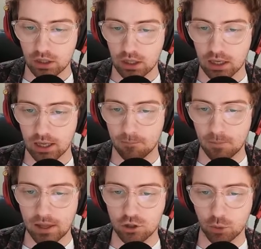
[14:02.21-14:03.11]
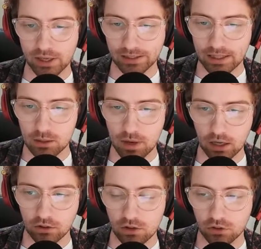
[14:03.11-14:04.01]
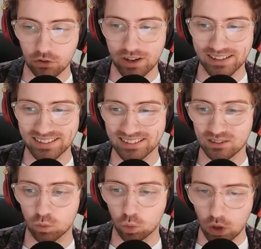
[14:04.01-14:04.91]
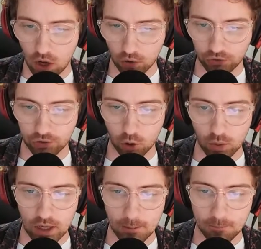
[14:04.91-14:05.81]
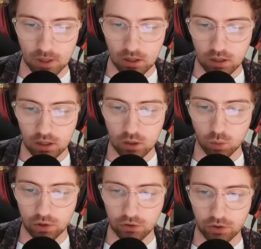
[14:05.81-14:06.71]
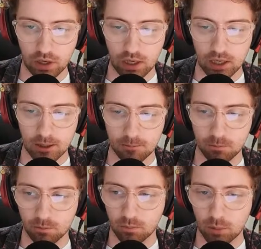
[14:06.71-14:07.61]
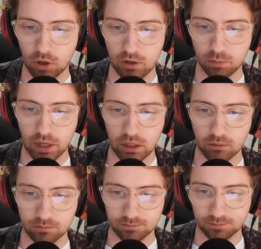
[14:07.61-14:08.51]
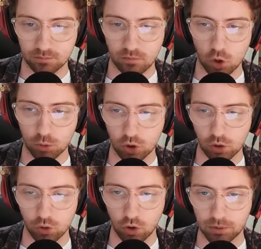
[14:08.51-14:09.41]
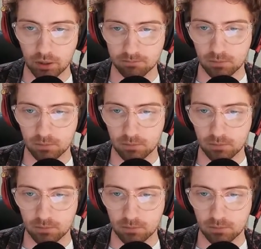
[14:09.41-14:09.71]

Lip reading: And Joey Coletti back into the side as well. So it was, my brain is blanking, Gomulka who dropped out.